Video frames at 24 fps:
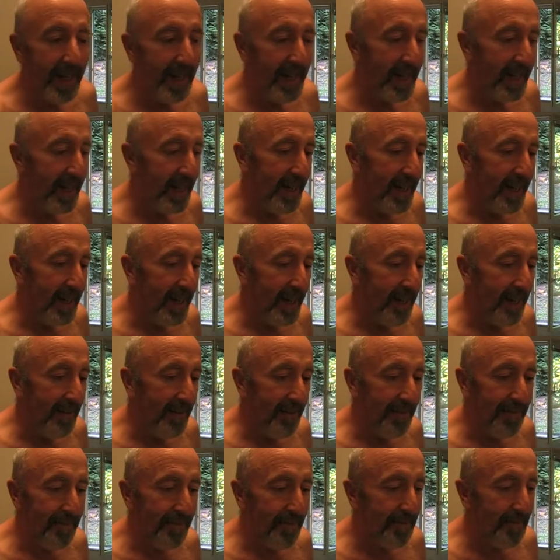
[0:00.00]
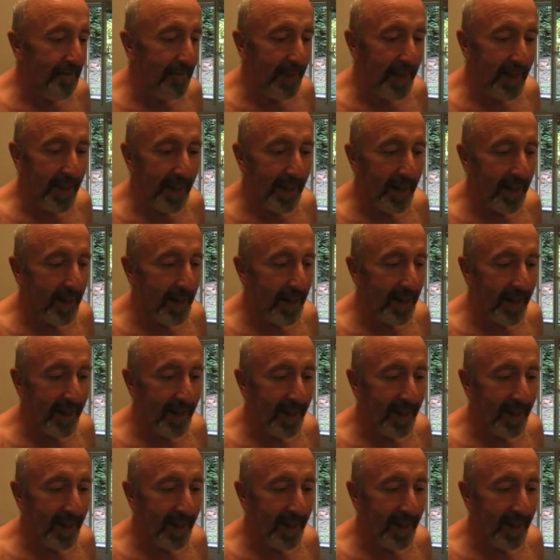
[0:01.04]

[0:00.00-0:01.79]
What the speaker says: [no speech]